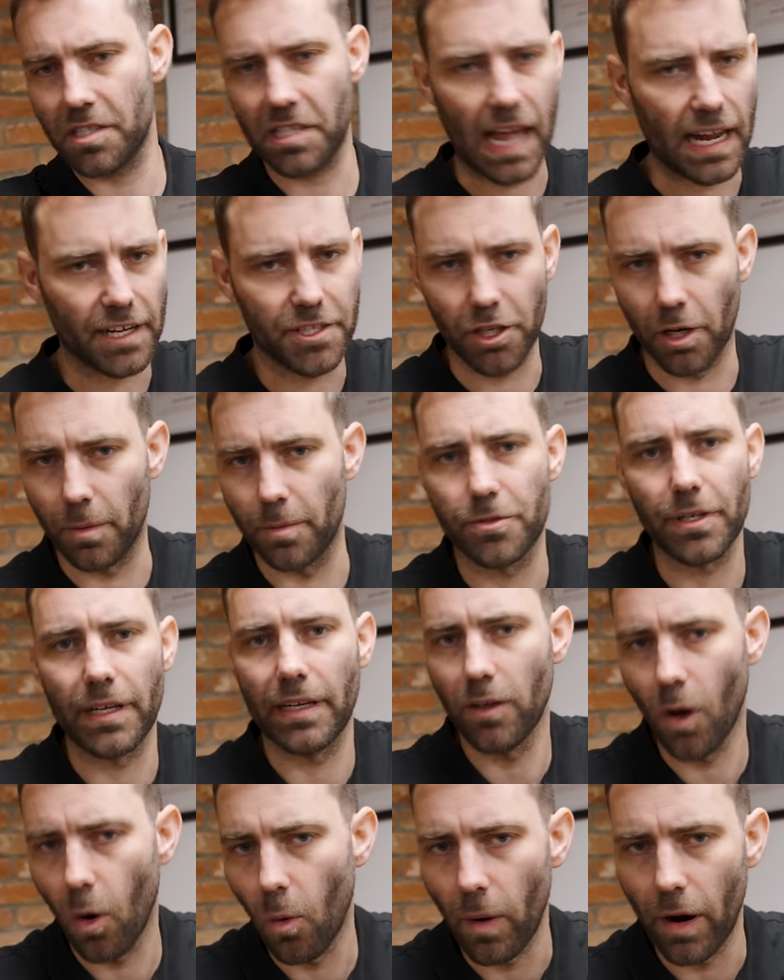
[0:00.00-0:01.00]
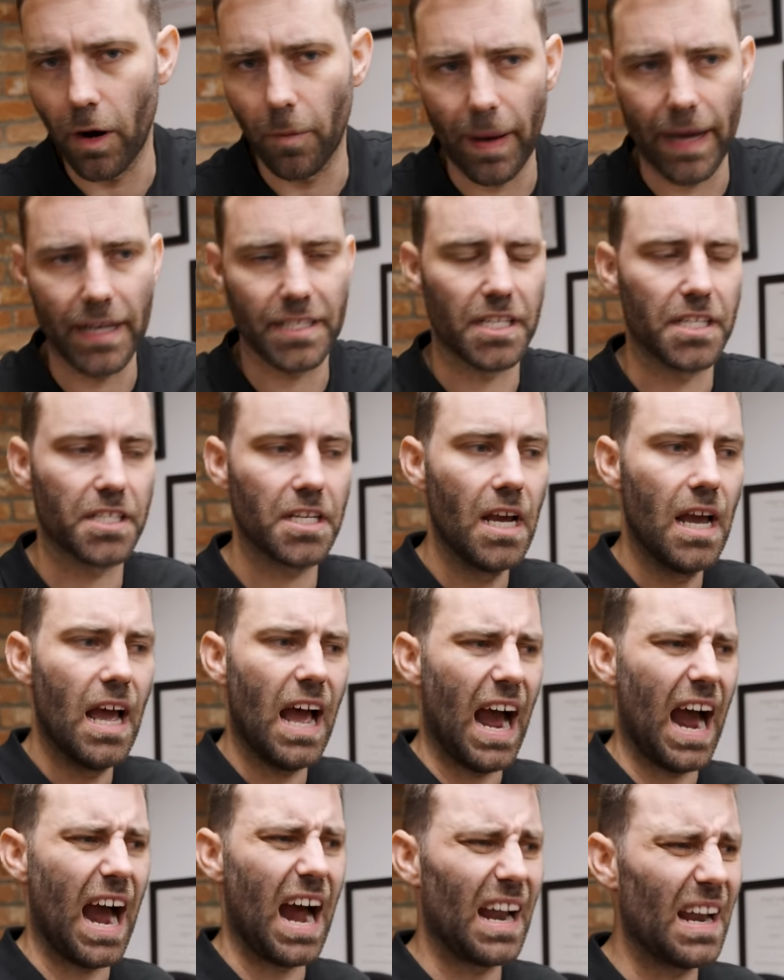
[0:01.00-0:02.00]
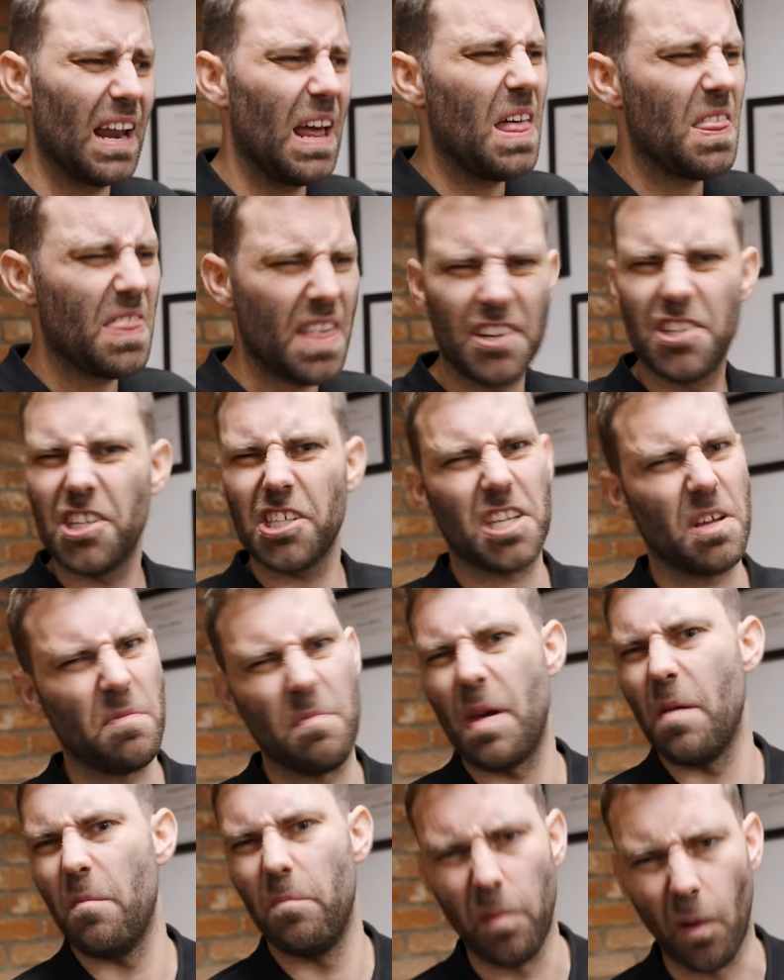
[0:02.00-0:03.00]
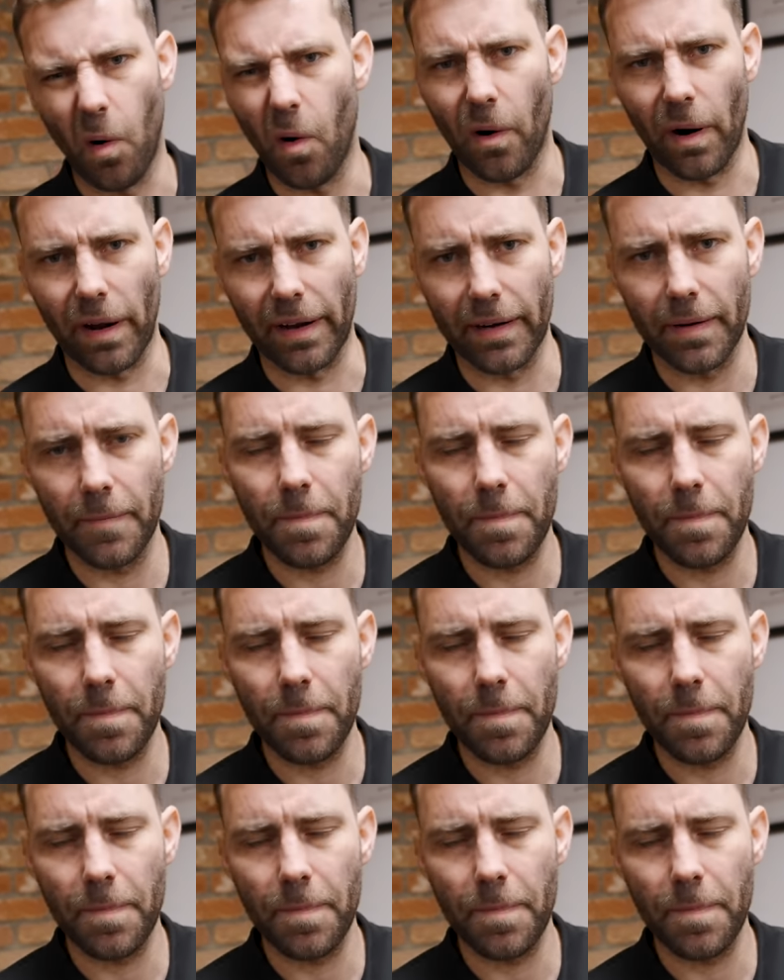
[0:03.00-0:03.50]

slack geometry, long wheelbases, and they're just a bit boring.